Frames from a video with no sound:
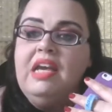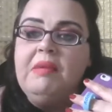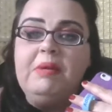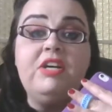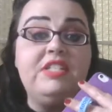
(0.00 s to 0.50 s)

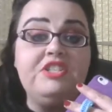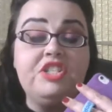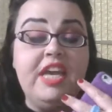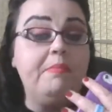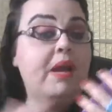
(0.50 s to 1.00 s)
because it
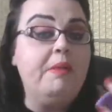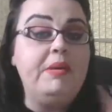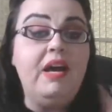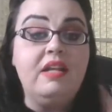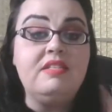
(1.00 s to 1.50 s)
just kept coming
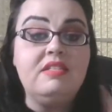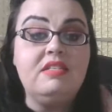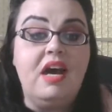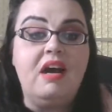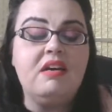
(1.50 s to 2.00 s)

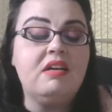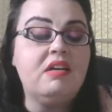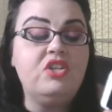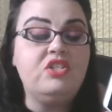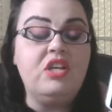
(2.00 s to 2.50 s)
unstuck.
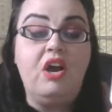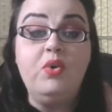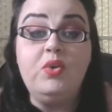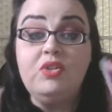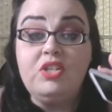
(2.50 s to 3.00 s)
So
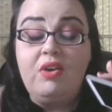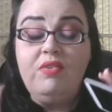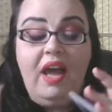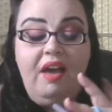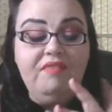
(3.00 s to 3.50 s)
you don't
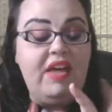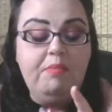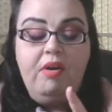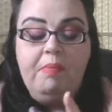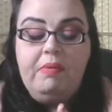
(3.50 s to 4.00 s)
have that
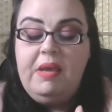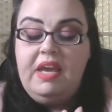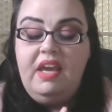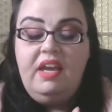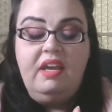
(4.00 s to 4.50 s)
problem
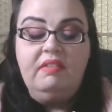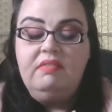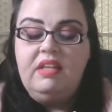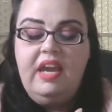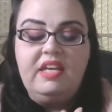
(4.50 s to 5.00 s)
here.
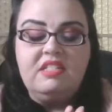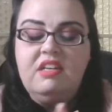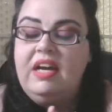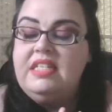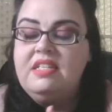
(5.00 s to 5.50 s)
It's
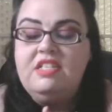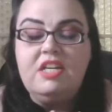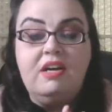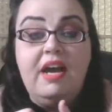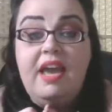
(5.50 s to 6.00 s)
nice and
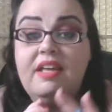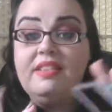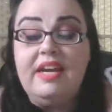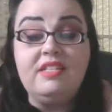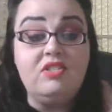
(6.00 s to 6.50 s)
tight.
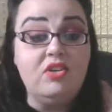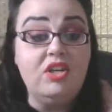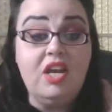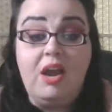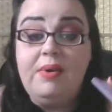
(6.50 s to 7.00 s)
That's not going
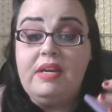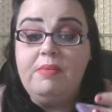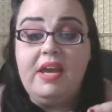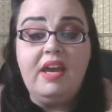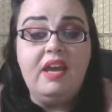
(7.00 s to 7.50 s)
to go
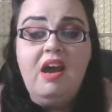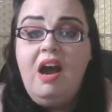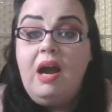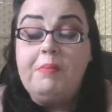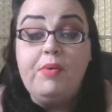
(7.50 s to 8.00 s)
anywhere.
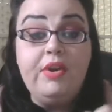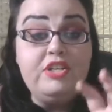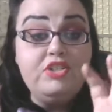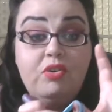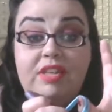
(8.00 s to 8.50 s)
I'm pretty
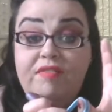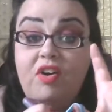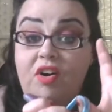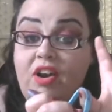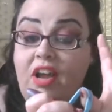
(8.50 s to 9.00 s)
sure they've
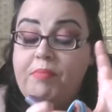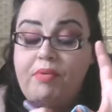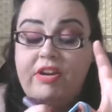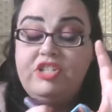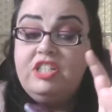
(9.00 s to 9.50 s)
got like
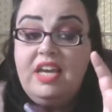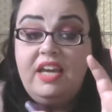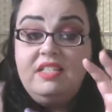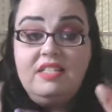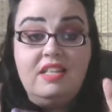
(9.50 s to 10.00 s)
pressure
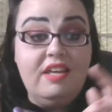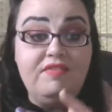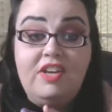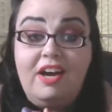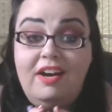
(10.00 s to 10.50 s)
tests that
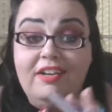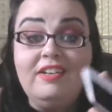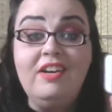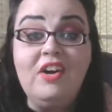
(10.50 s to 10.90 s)
they've done